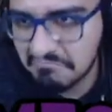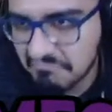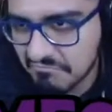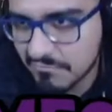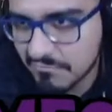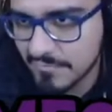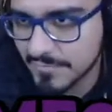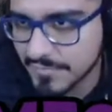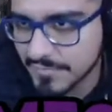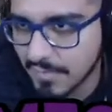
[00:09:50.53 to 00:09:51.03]

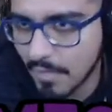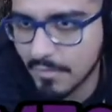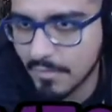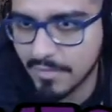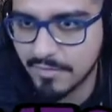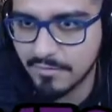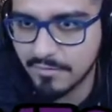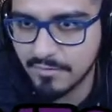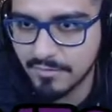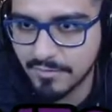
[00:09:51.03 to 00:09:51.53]

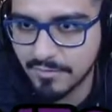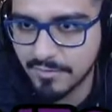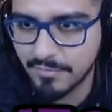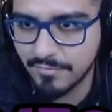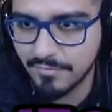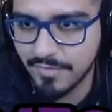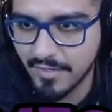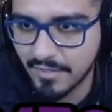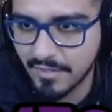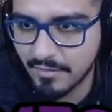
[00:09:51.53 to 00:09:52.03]
solid, you know,
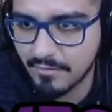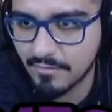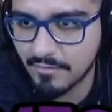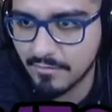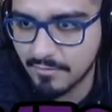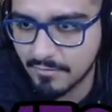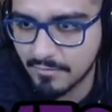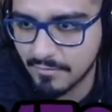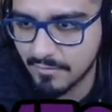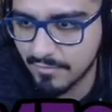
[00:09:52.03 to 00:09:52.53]
thing.
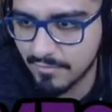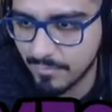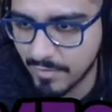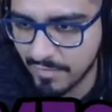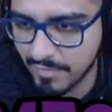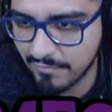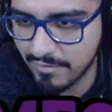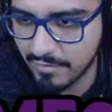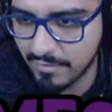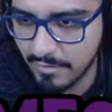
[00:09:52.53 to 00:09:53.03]
It's
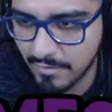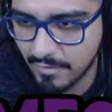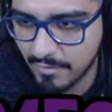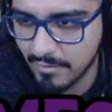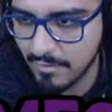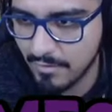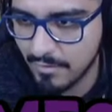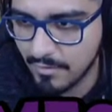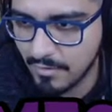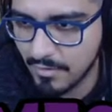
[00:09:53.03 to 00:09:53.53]
whatever.
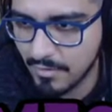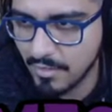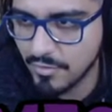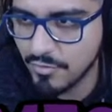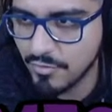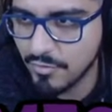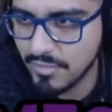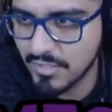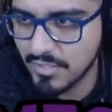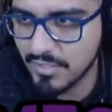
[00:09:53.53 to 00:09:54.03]
Uh,
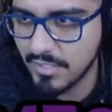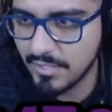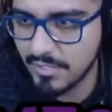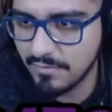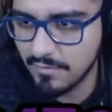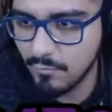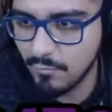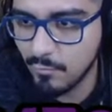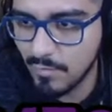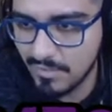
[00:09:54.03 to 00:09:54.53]
you can get
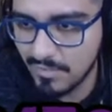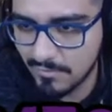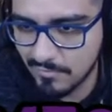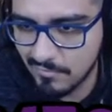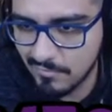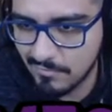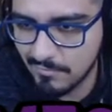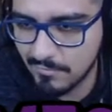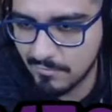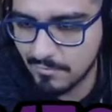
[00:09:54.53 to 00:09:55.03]
the
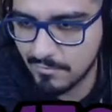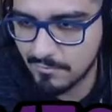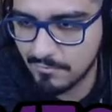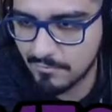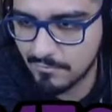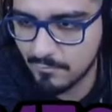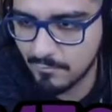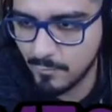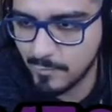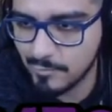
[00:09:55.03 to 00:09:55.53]
Wingull.
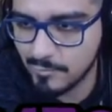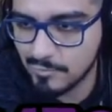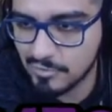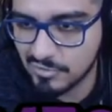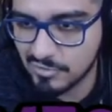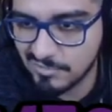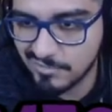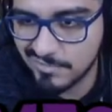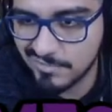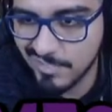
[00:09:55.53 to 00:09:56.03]
Wingull
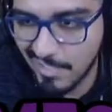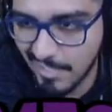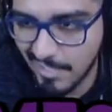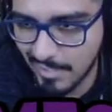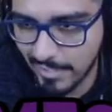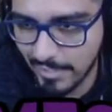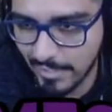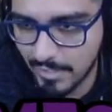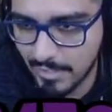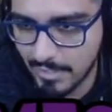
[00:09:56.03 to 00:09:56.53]
should
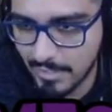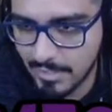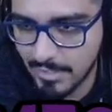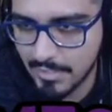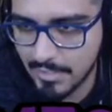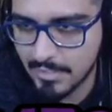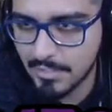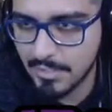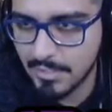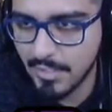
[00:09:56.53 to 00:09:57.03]
die.
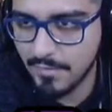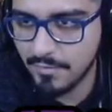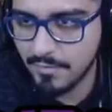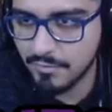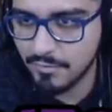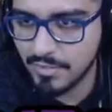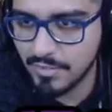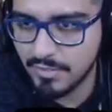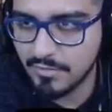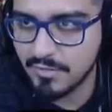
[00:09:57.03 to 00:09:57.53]
And then
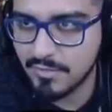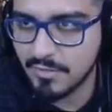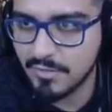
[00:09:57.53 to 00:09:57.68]
you'll get the,